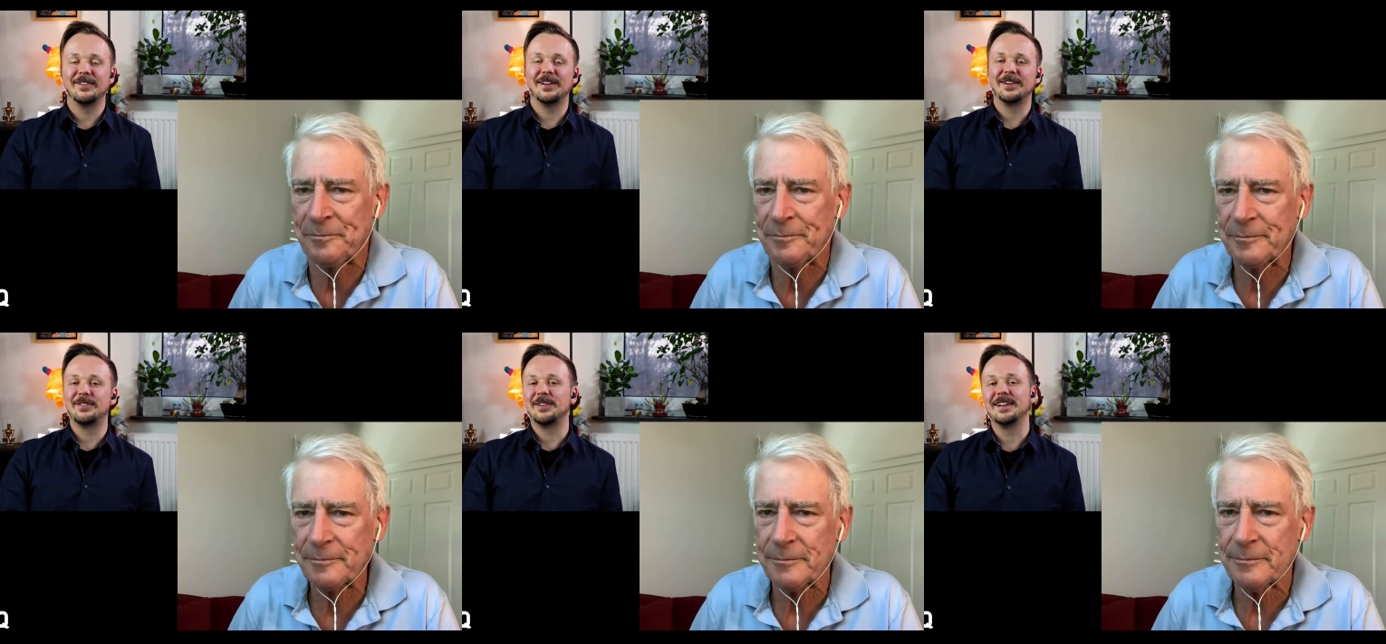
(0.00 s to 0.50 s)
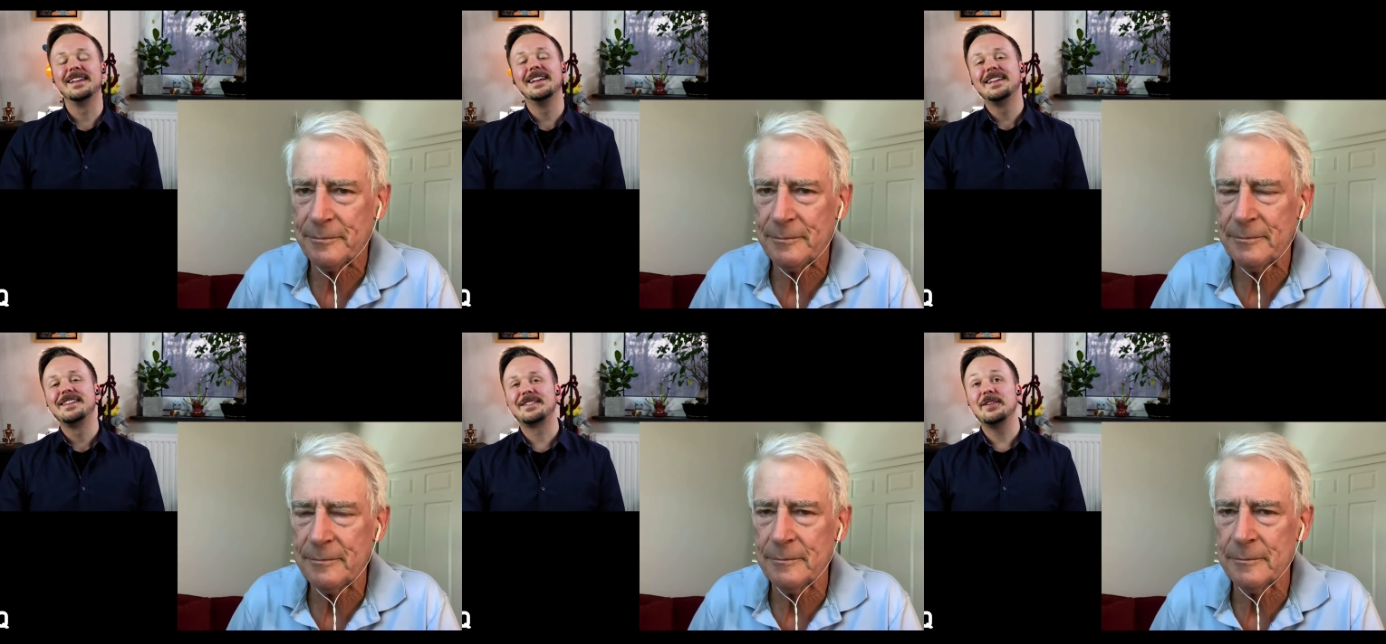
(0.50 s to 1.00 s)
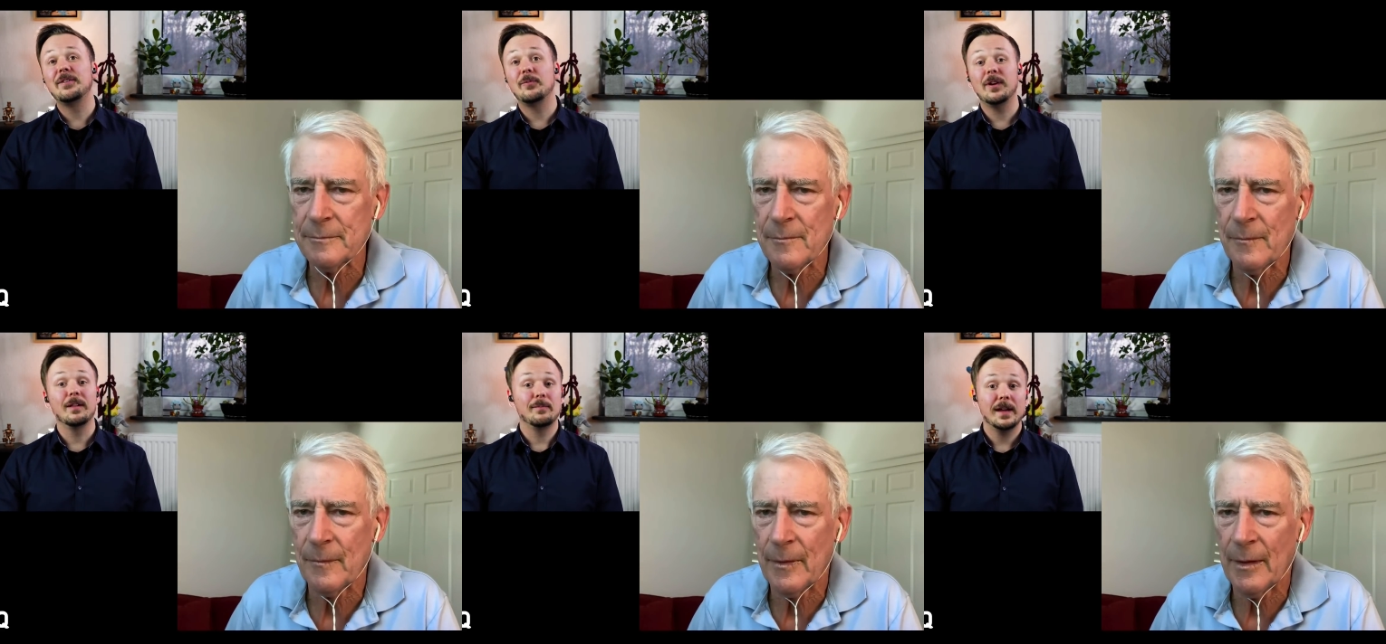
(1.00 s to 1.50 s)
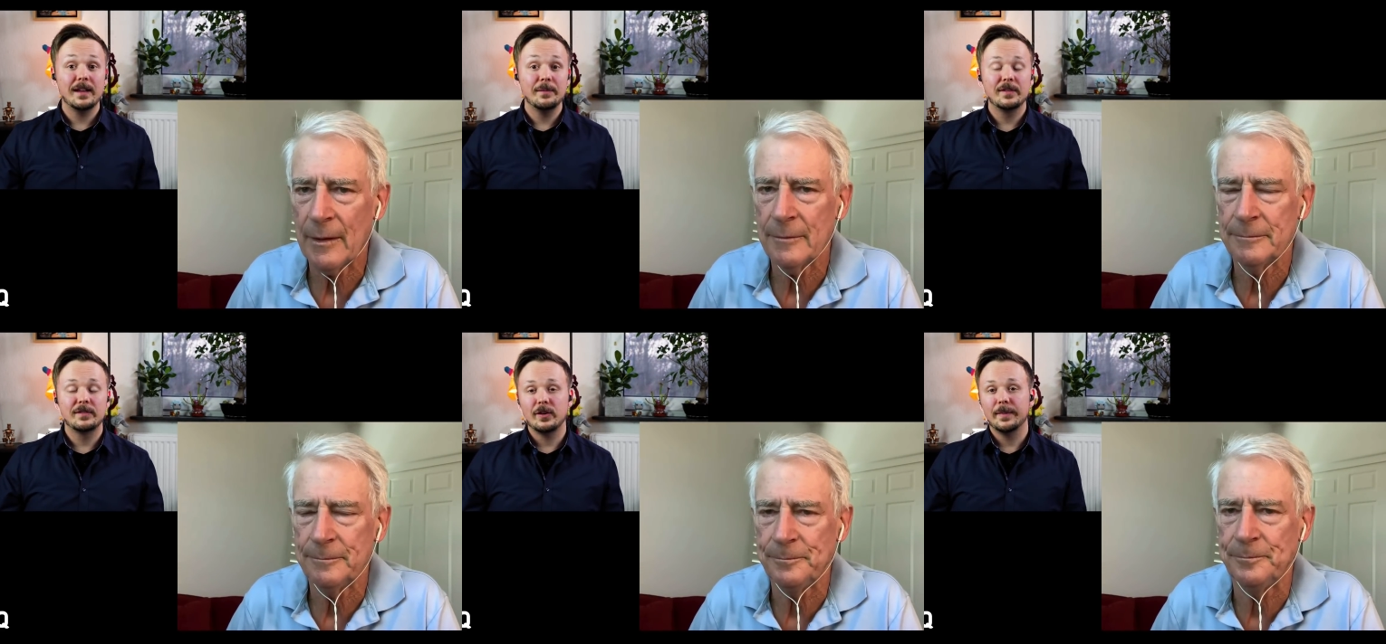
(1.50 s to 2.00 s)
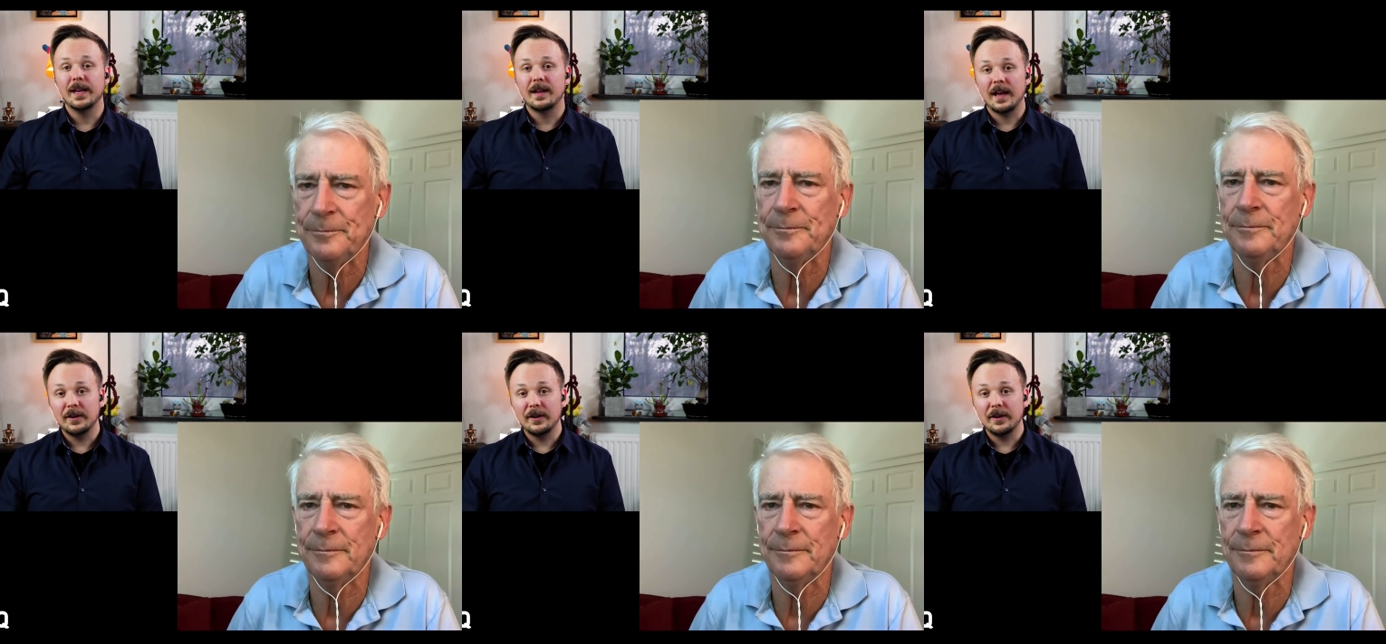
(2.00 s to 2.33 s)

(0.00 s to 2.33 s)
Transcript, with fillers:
Speaker 1: all right, all right. So, well, my name is Dominik